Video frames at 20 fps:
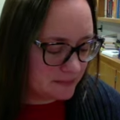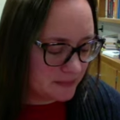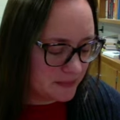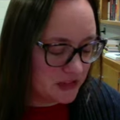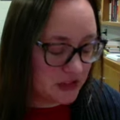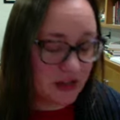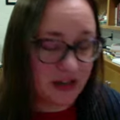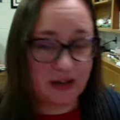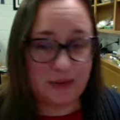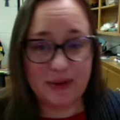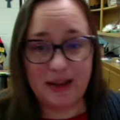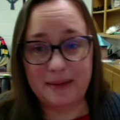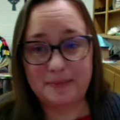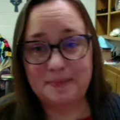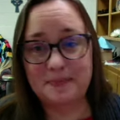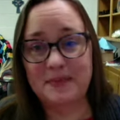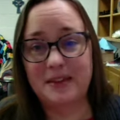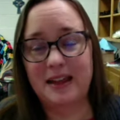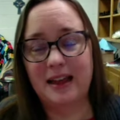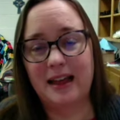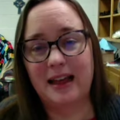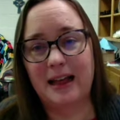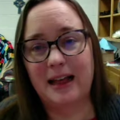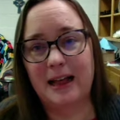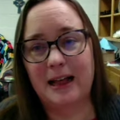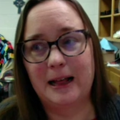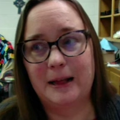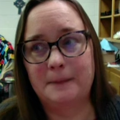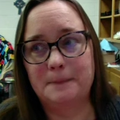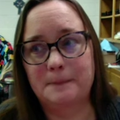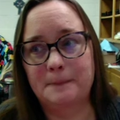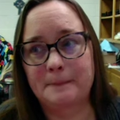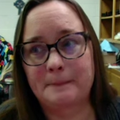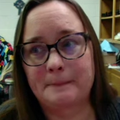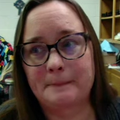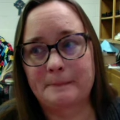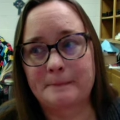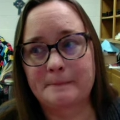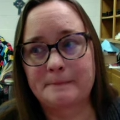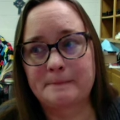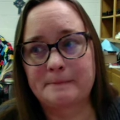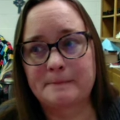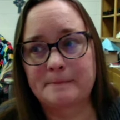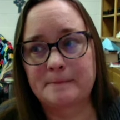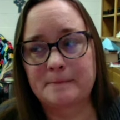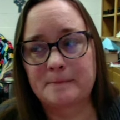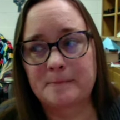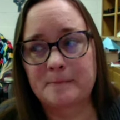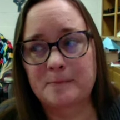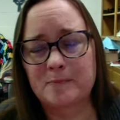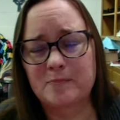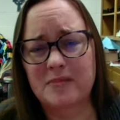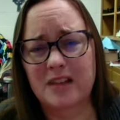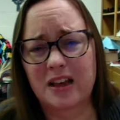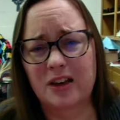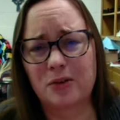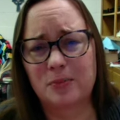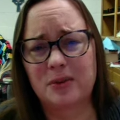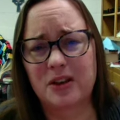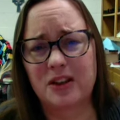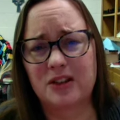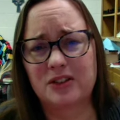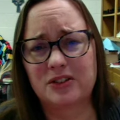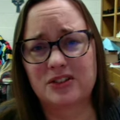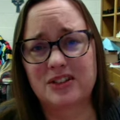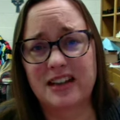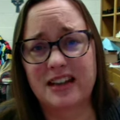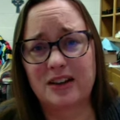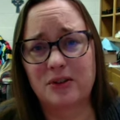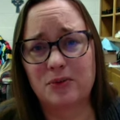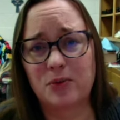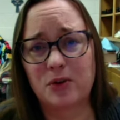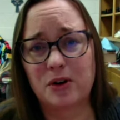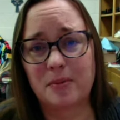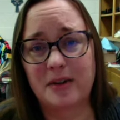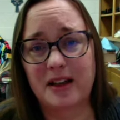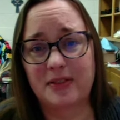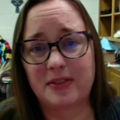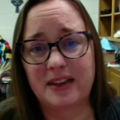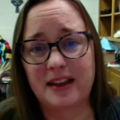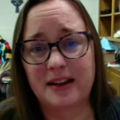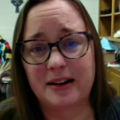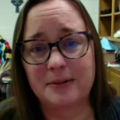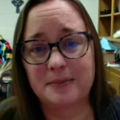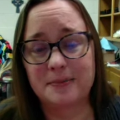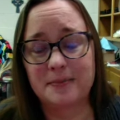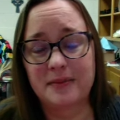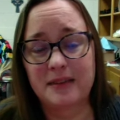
So anyway, I hope y'all are staying warm out there.